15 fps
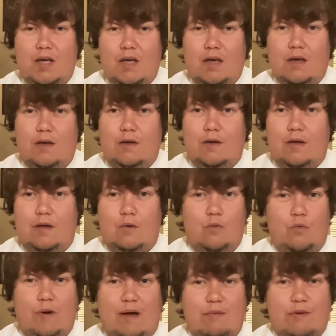All
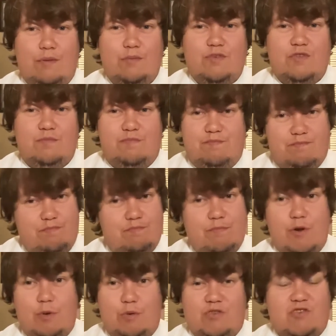round, it was a
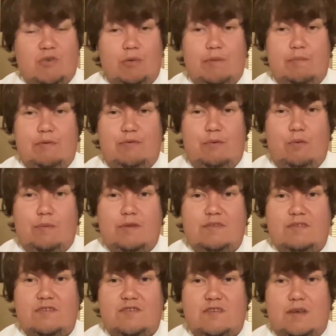a solid
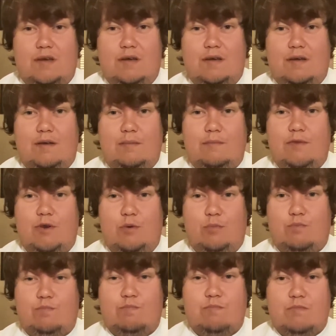performance. The
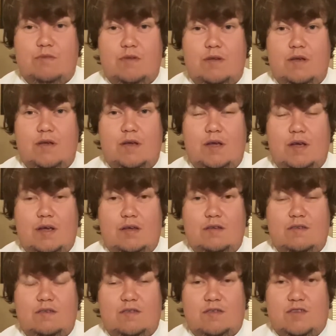
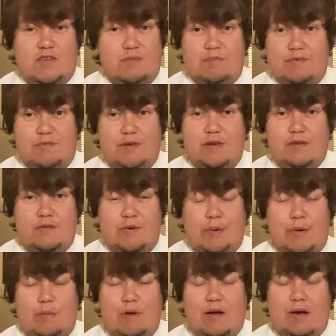team defended
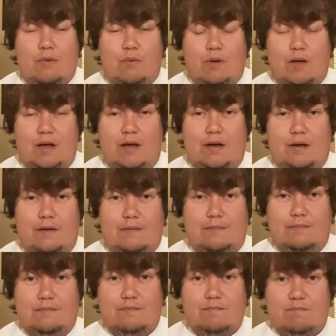very well.
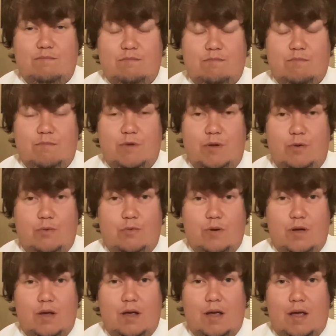You know,
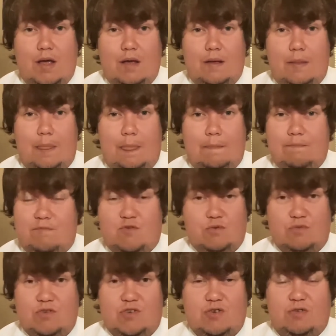took
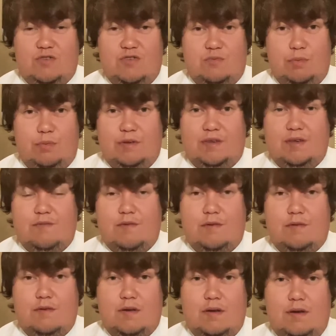the chances we were given.